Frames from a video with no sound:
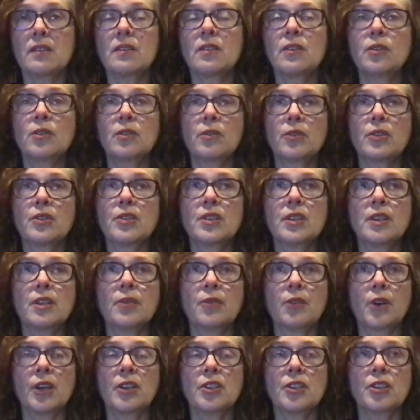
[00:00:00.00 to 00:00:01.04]
the University
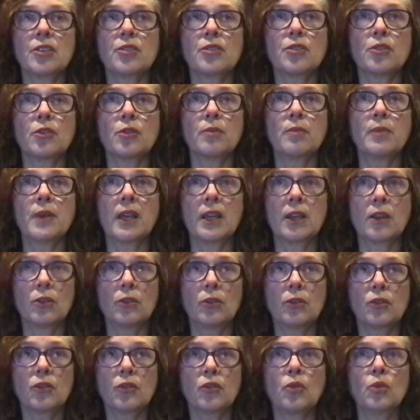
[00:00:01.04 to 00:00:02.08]
of Rochester
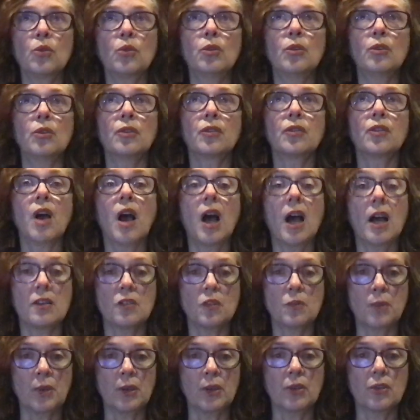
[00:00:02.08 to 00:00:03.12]
Medical School's
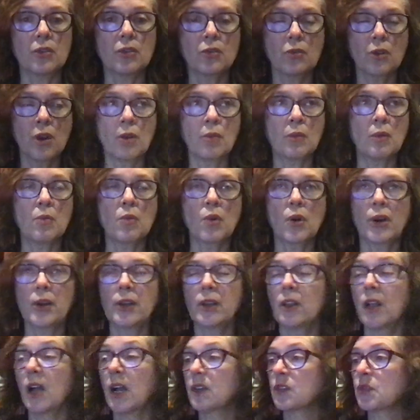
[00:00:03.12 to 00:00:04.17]
hospital, Strong
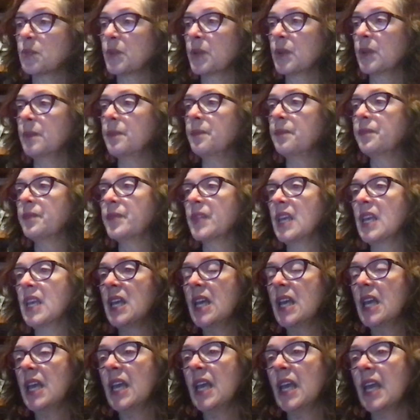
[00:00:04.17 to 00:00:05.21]
Memorial Hospital.
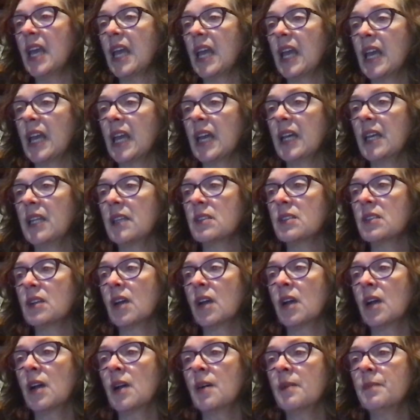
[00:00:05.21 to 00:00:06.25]
And
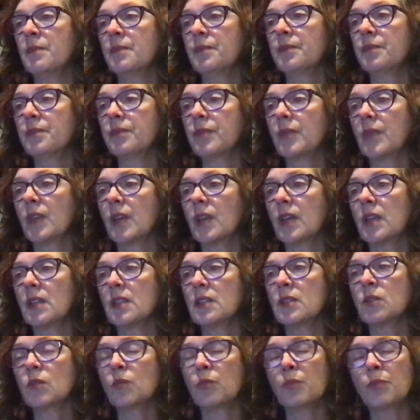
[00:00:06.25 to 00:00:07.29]
um,
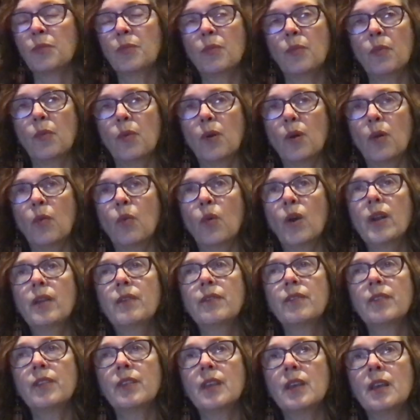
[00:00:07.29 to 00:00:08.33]
one
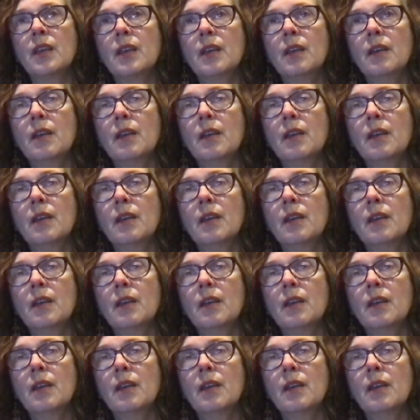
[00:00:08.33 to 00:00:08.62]
of the